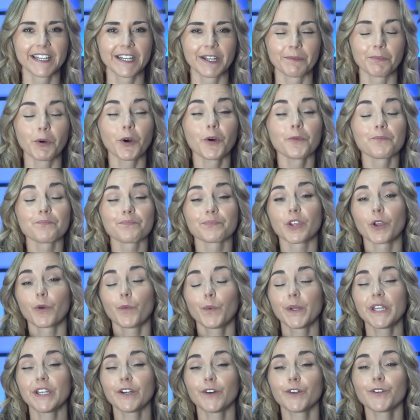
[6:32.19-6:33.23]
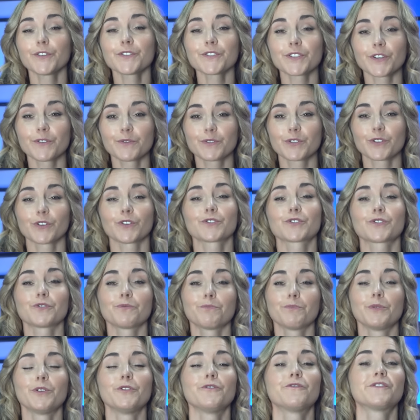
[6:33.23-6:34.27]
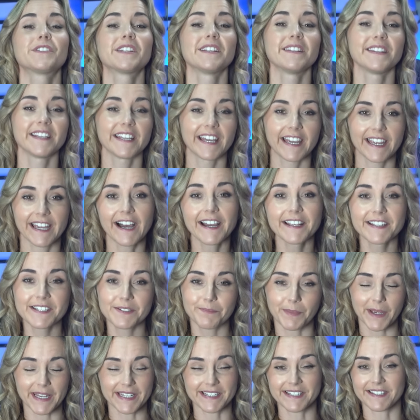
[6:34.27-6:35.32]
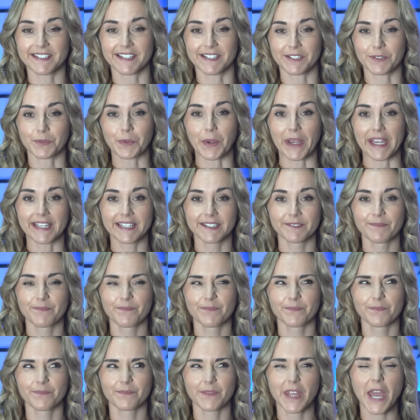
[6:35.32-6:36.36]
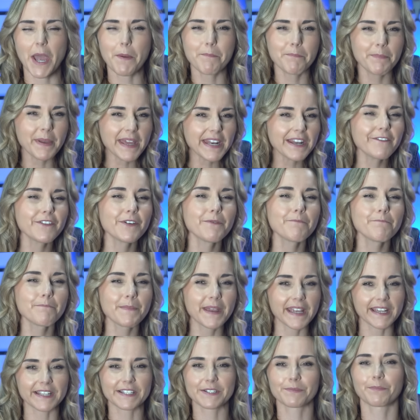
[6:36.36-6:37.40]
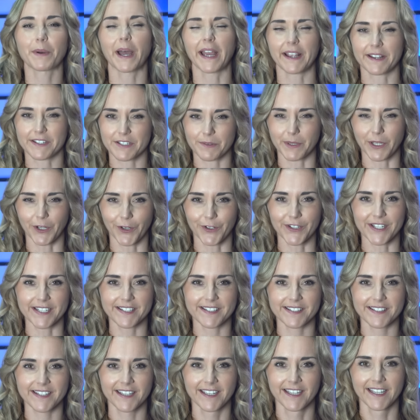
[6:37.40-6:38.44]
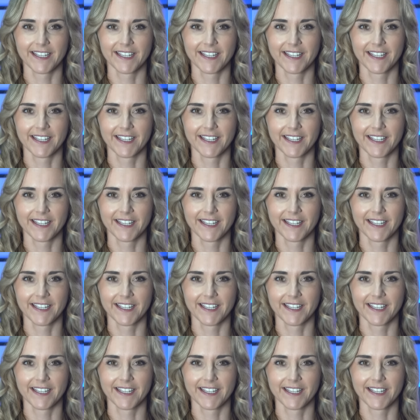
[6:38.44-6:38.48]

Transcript: But we also saw some moves in the AI space this week. A bit of a mixed bag, to be honest.